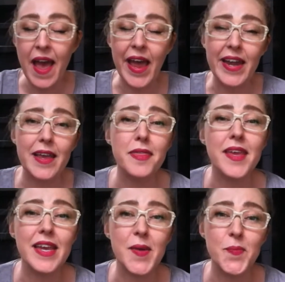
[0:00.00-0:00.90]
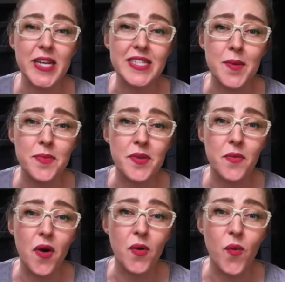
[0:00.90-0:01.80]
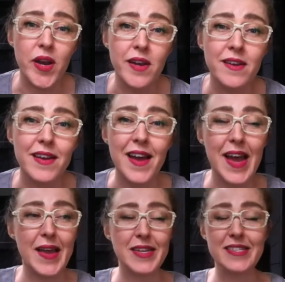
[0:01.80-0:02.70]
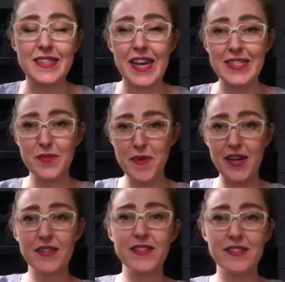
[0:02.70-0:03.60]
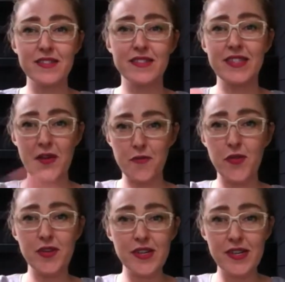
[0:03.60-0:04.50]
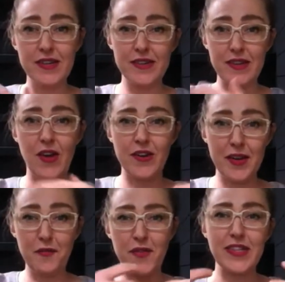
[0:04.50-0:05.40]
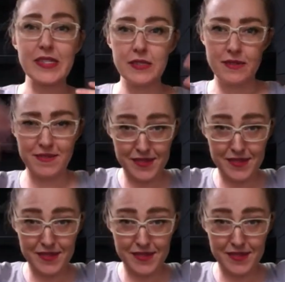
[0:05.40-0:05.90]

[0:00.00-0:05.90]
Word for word: And I think I picked up the wrong one. I, I smelled several on different,